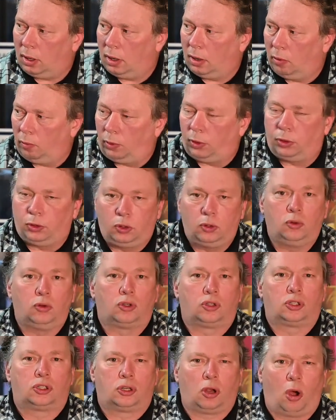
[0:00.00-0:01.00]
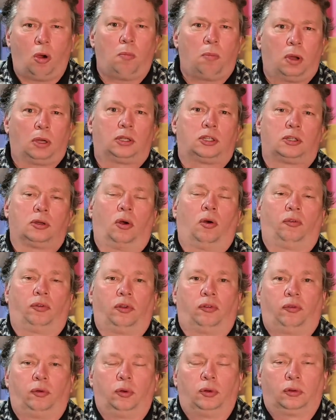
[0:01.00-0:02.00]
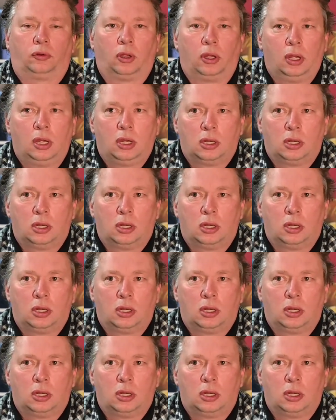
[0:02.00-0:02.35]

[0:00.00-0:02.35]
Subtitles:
will use so much of the food,